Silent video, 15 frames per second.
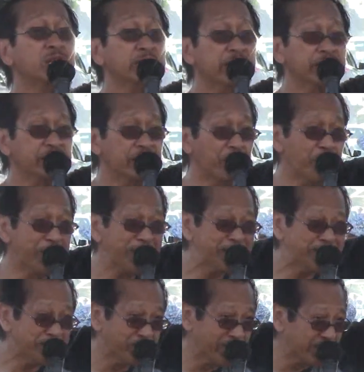that the
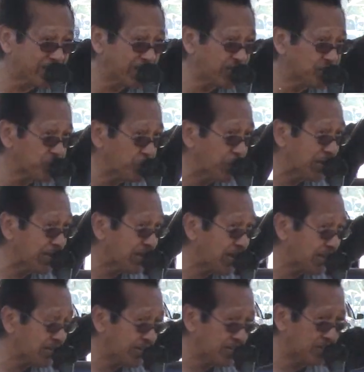missiles really
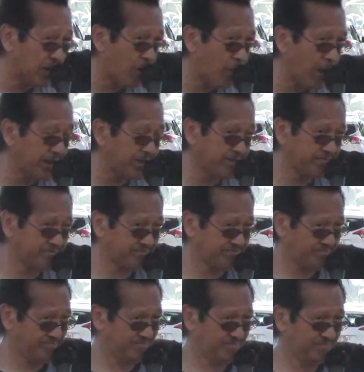got in Hawaii.
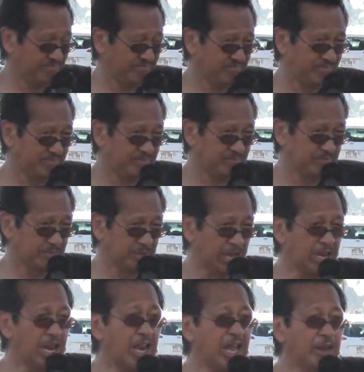
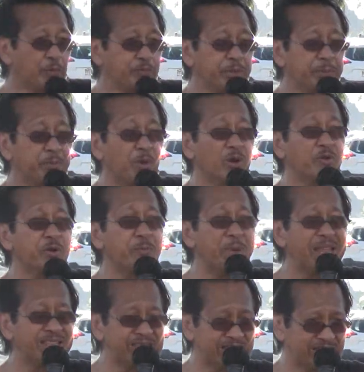And a lot of people
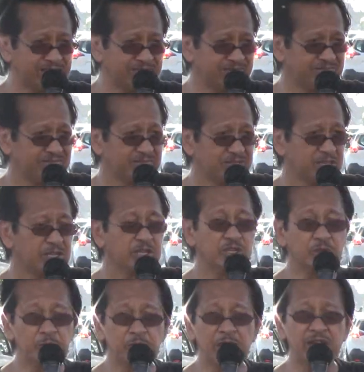repented.
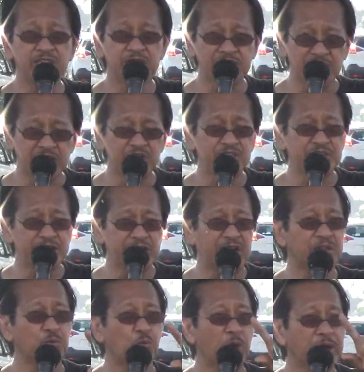You guys got to see
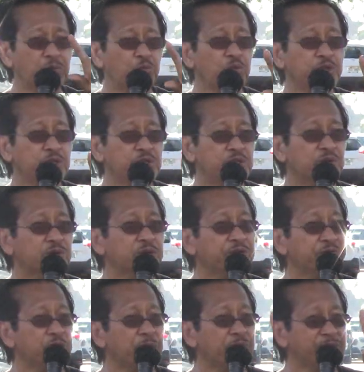that. What would you do
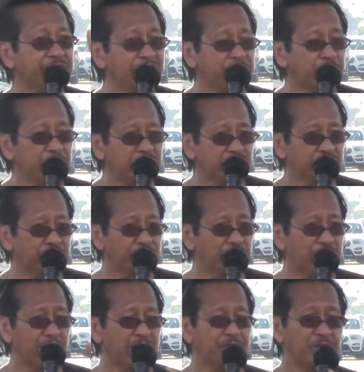if you have 10 minutes of your
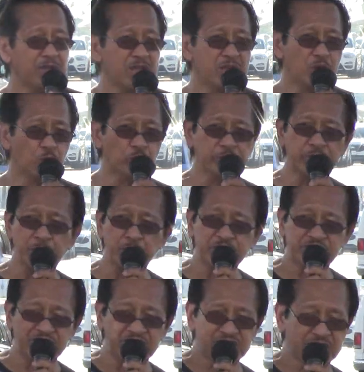life when the
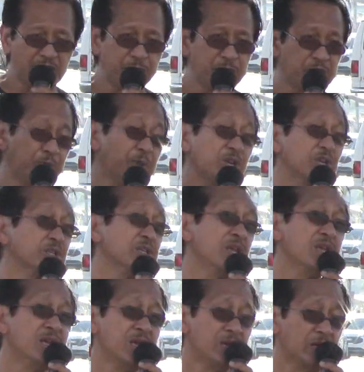missiles come here? Because,
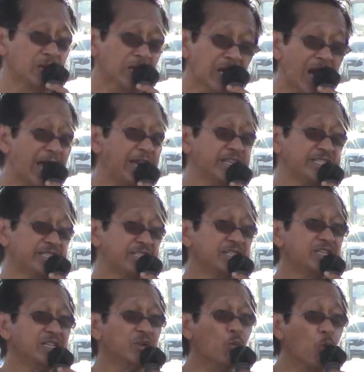guys,
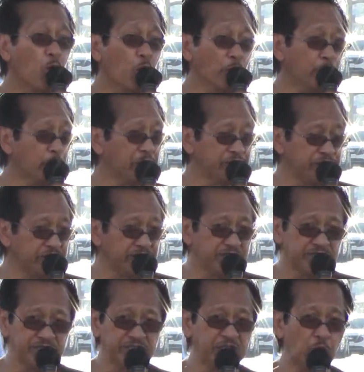World War III
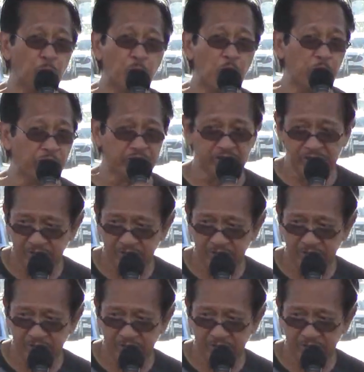is no more.